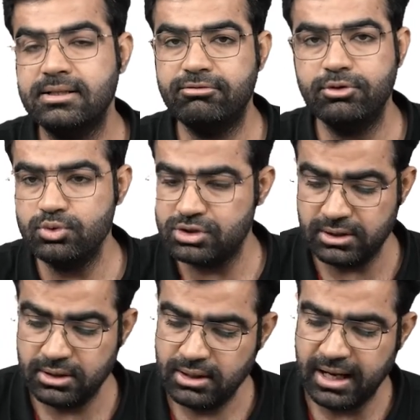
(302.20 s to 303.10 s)
in
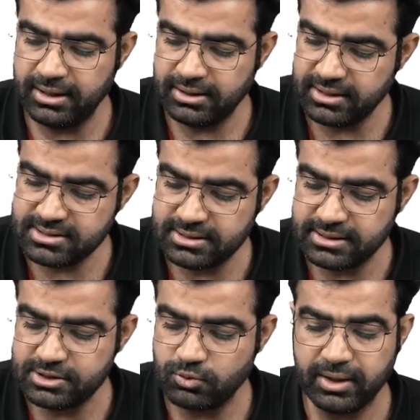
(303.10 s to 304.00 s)
future, and that is the
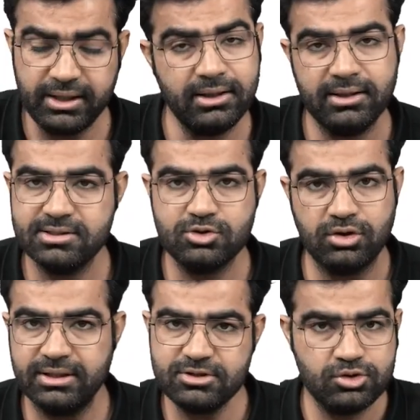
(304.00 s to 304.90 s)
reason why it is
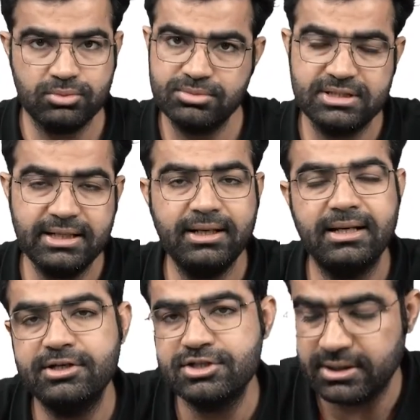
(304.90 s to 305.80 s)
known as Doomsday
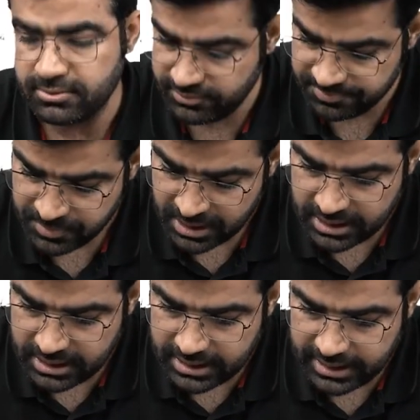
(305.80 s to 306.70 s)
Glacier.
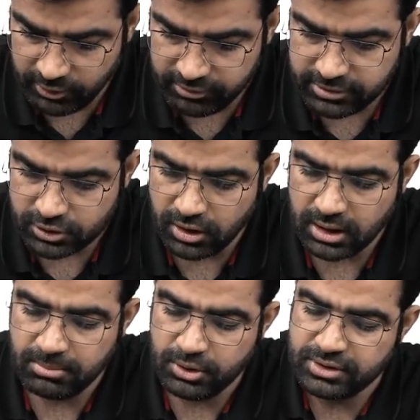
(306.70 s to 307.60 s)
Now, if we talk
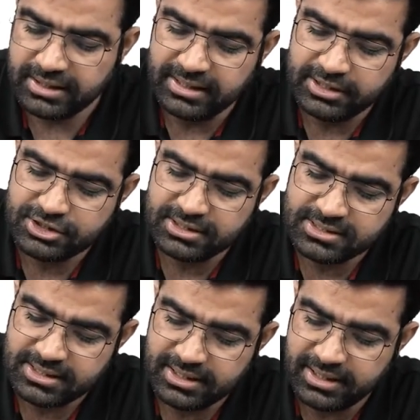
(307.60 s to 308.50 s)
about the glaciers
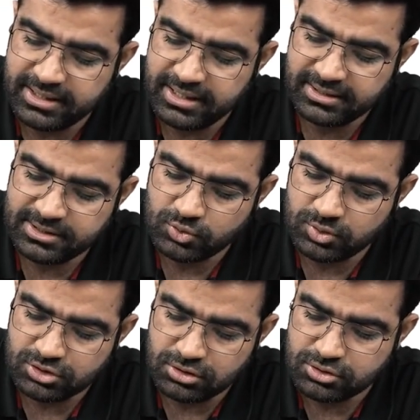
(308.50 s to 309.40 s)
in India, this
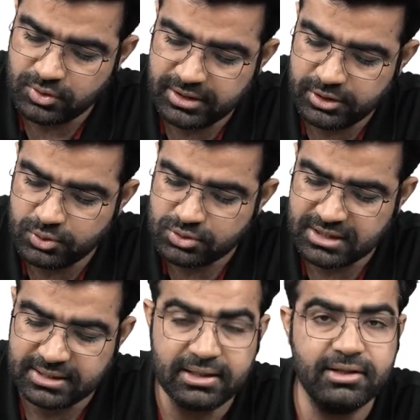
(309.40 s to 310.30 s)
was also in news,
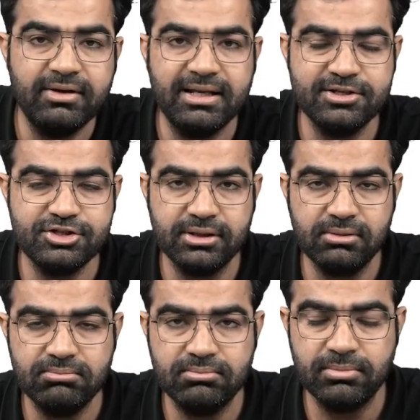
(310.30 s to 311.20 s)
Nanda Devi Glacier.
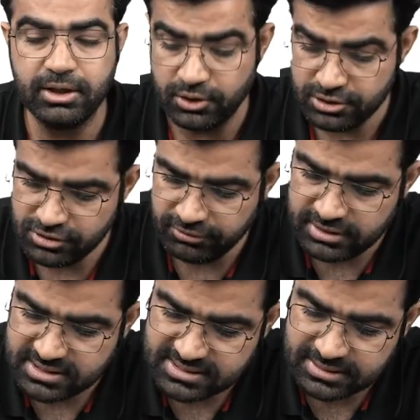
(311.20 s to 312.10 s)
Because of
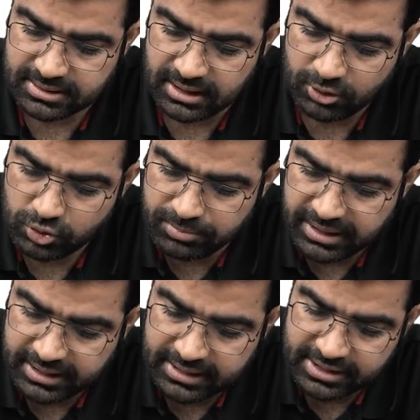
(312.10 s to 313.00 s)
this
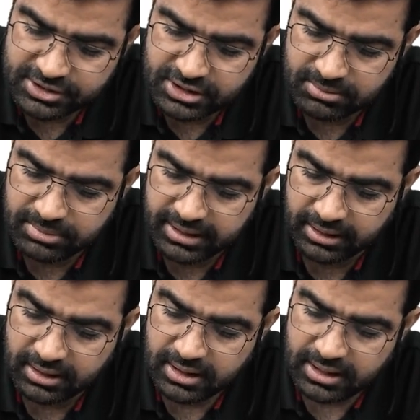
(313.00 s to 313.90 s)
outbreak, glacial break,
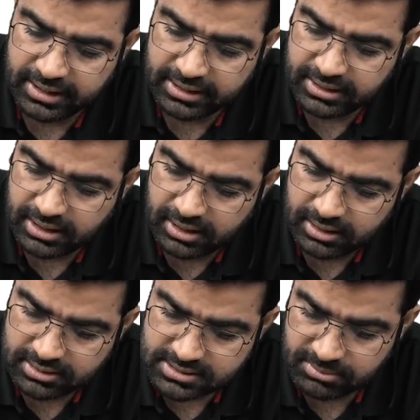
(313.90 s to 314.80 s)
in
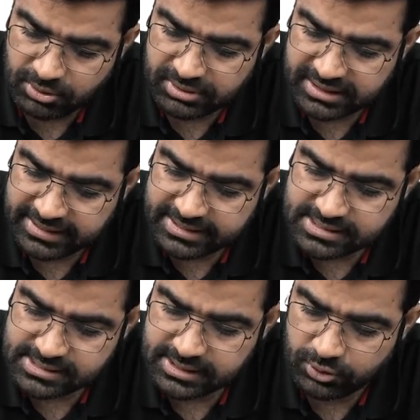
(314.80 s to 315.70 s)
some of the
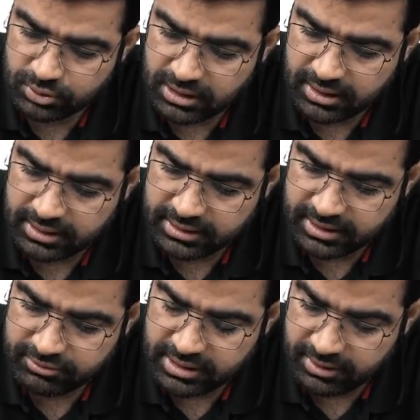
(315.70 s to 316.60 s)
regions in Uttarakhand
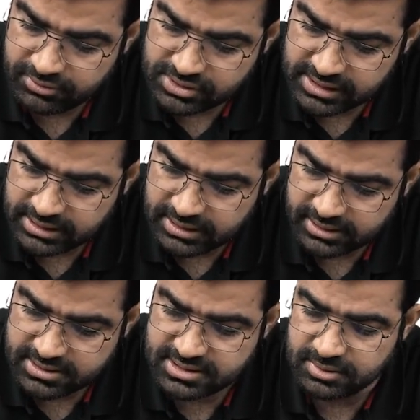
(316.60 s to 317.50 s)
that we have seen, that
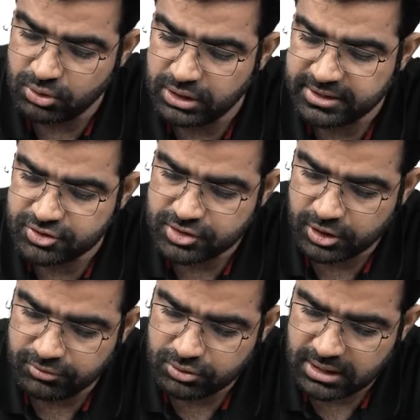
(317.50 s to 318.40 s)
is Chamoli district
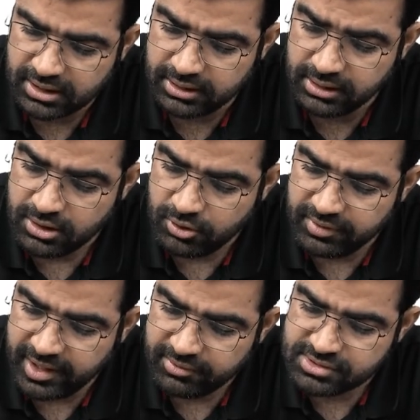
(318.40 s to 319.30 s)
of Uttarakhand,
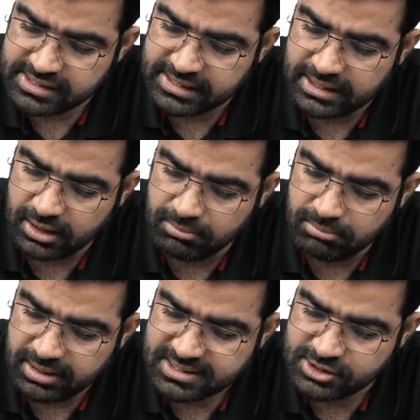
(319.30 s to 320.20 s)
we have seen a
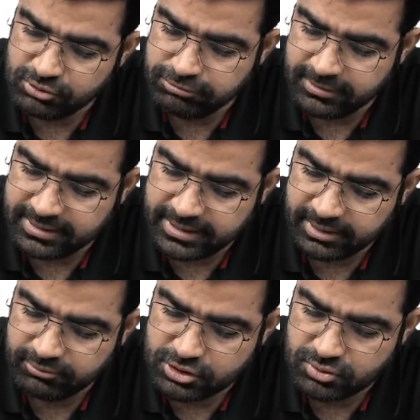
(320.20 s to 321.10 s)
massive
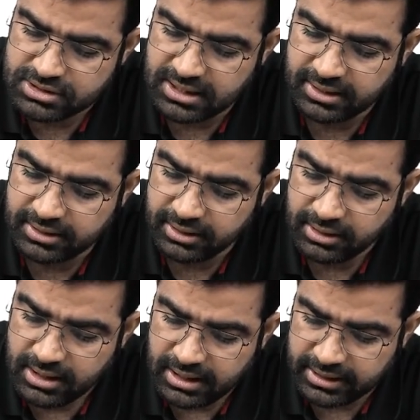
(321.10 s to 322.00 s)
flooding which was occurring
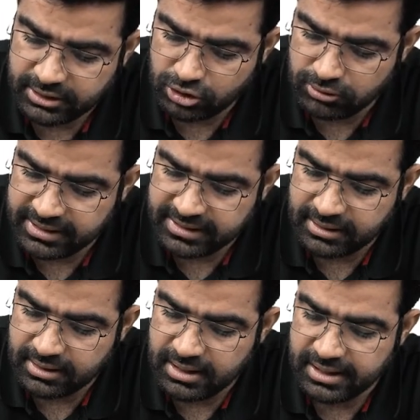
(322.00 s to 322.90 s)
in Dholi
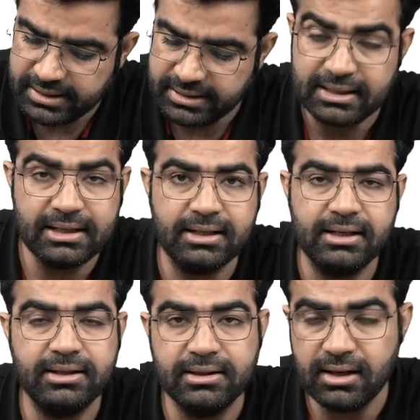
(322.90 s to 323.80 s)
Ganga and
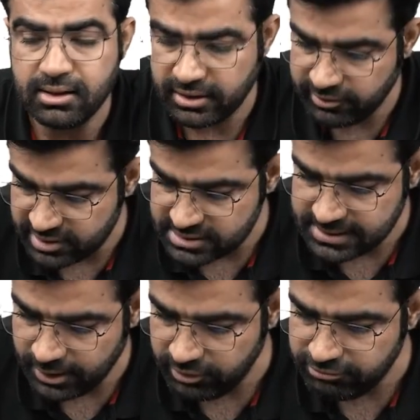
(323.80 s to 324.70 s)
Alaknanda rivers.
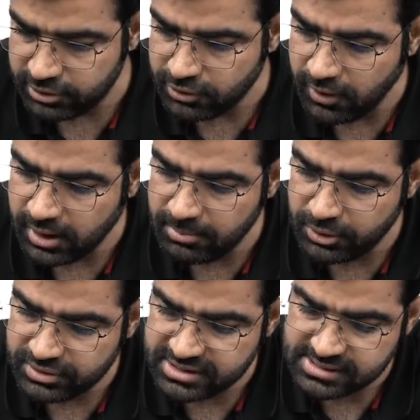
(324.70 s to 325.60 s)
Now, if we talk
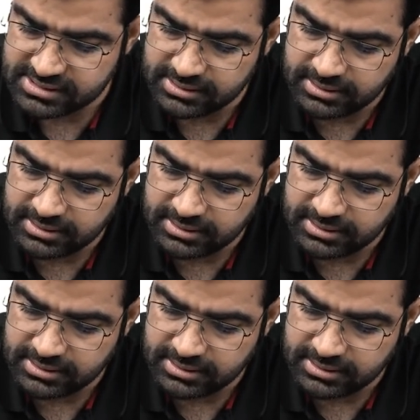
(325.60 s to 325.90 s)
about this